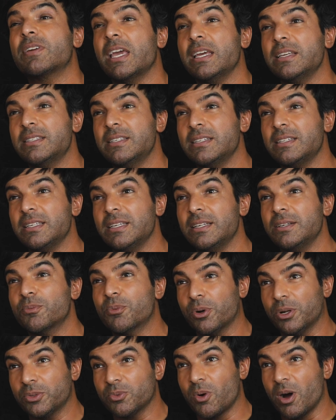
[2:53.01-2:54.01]
of KCD
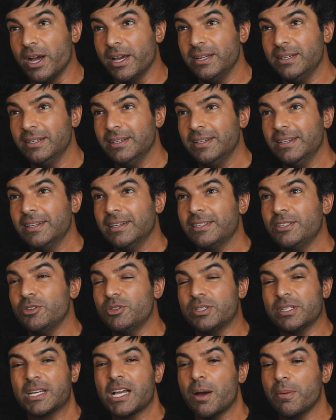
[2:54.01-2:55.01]
Worldwide,
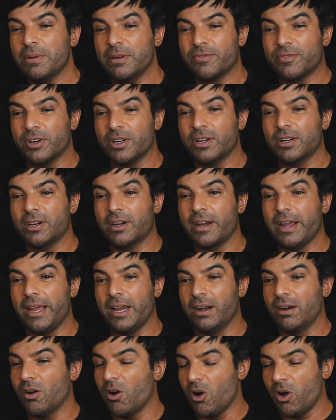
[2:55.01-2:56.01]
used to come in for her
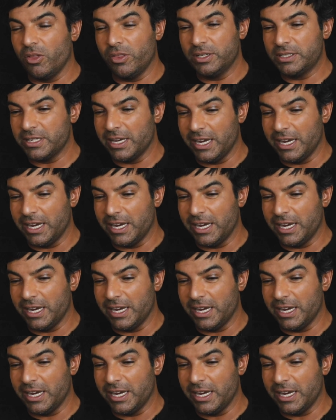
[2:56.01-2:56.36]
hair all the